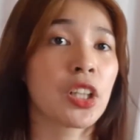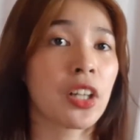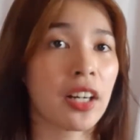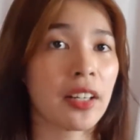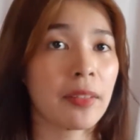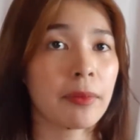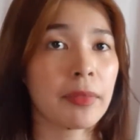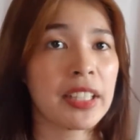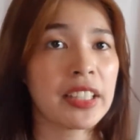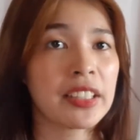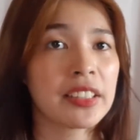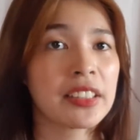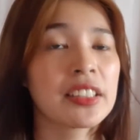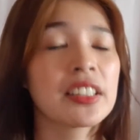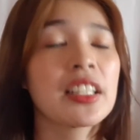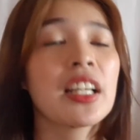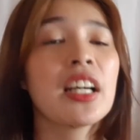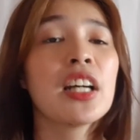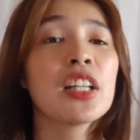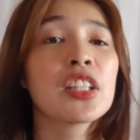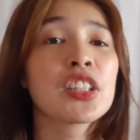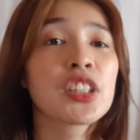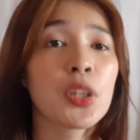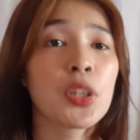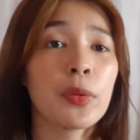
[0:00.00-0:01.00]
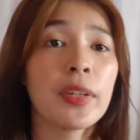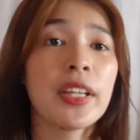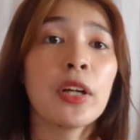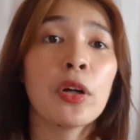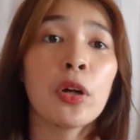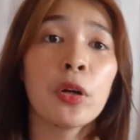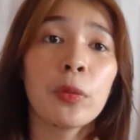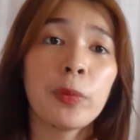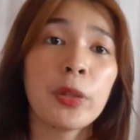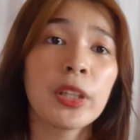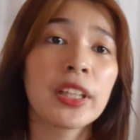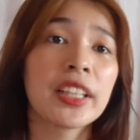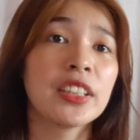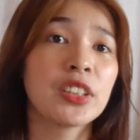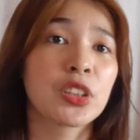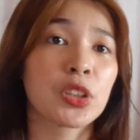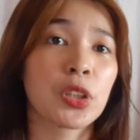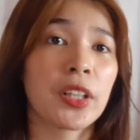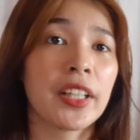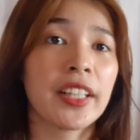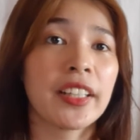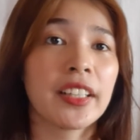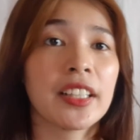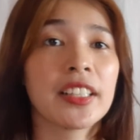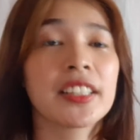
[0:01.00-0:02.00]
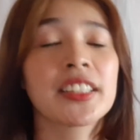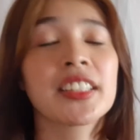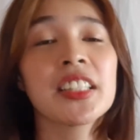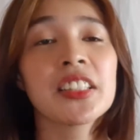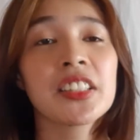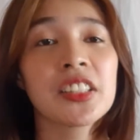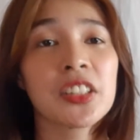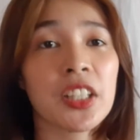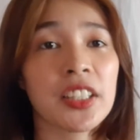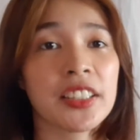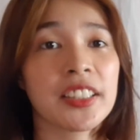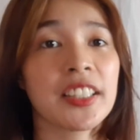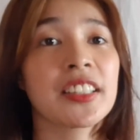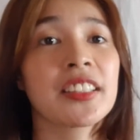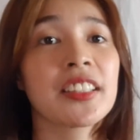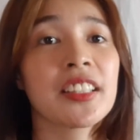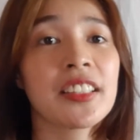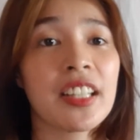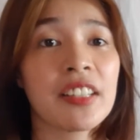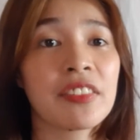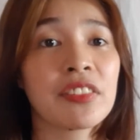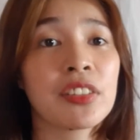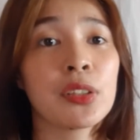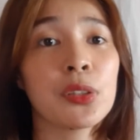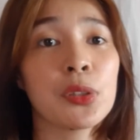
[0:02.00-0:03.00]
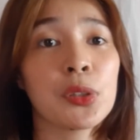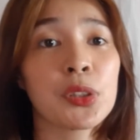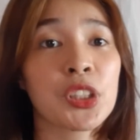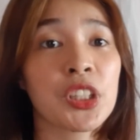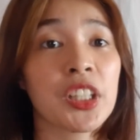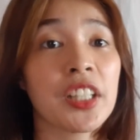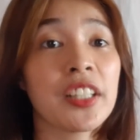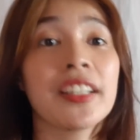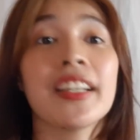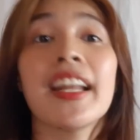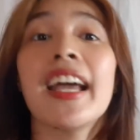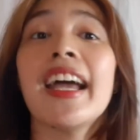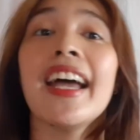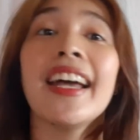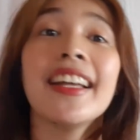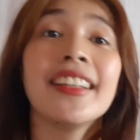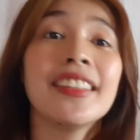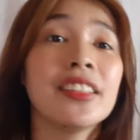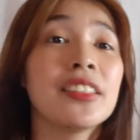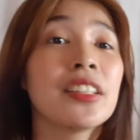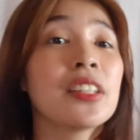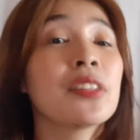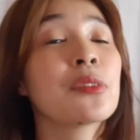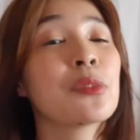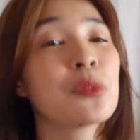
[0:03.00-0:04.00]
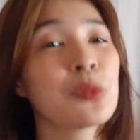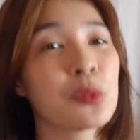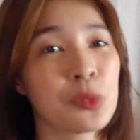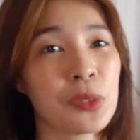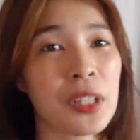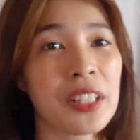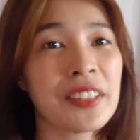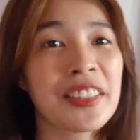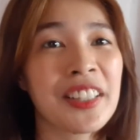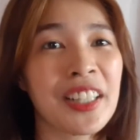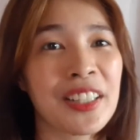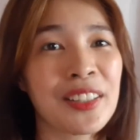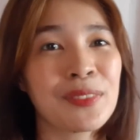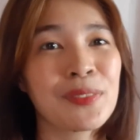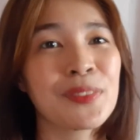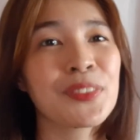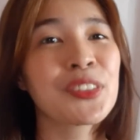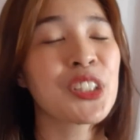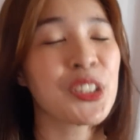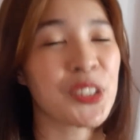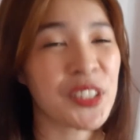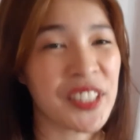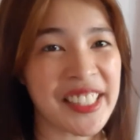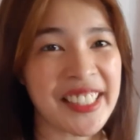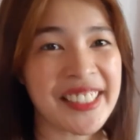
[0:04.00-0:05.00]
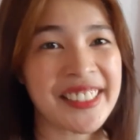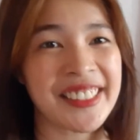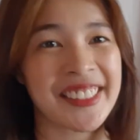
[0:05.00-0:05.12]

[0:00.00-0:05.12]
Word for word: garment. So we hope you can join us in starting the revolution and welcome to ReCenter.